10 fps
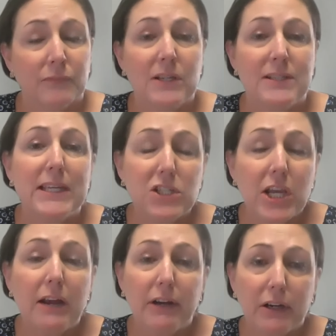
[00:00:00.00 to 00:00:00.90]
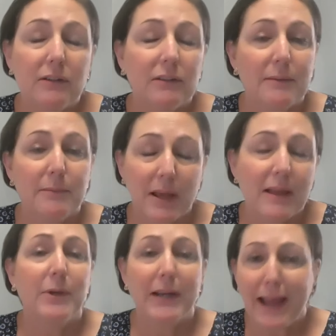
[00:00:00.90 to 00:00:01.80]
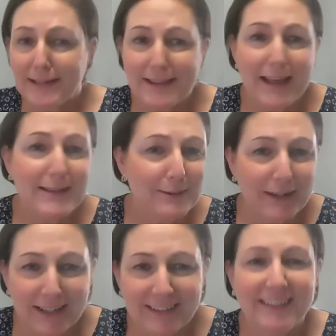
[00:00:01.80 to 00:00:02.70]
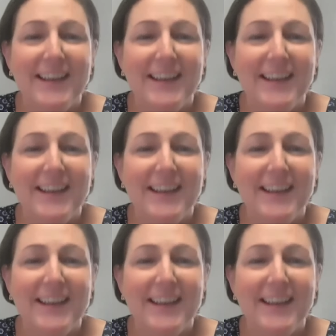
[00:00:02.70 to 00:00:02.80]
Because each carrier, I'm going to add to that, sorry.